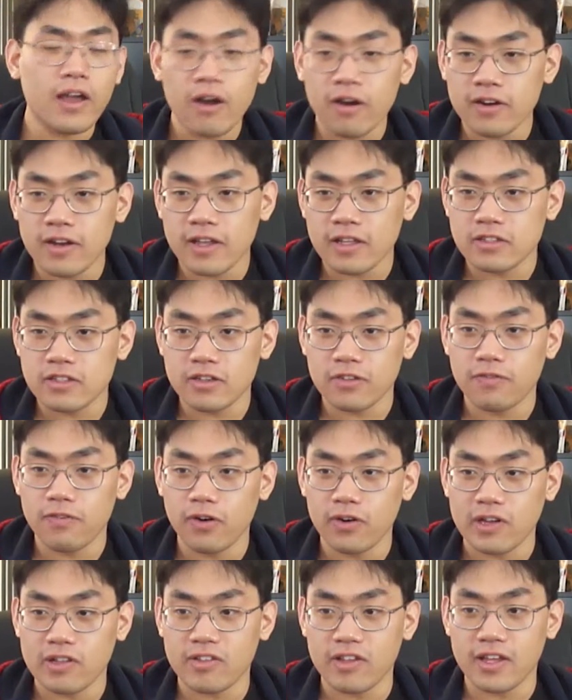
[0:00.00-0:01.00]
they just
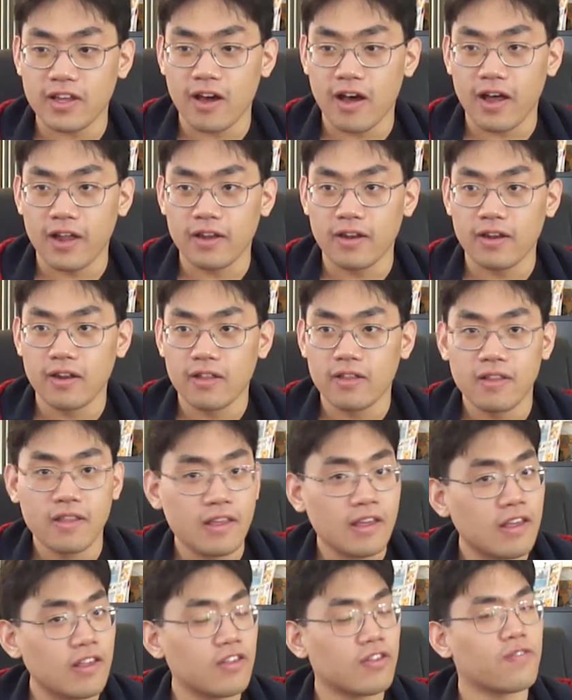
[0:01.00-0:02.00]
focusing on
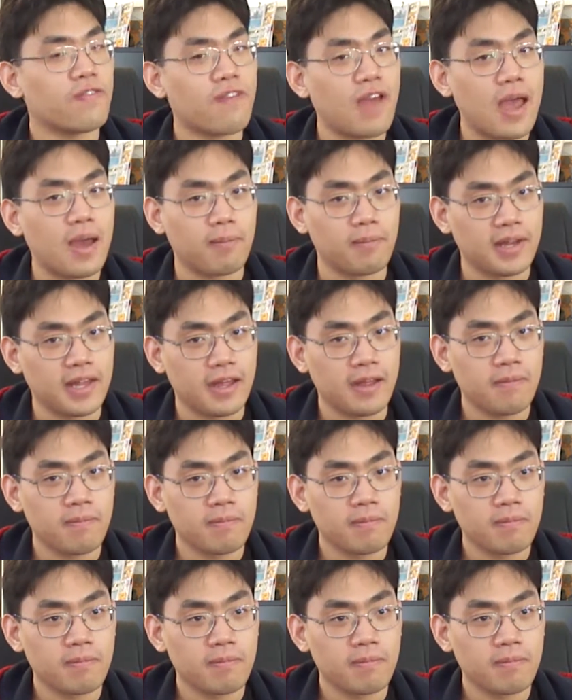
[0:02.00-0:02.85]
his family?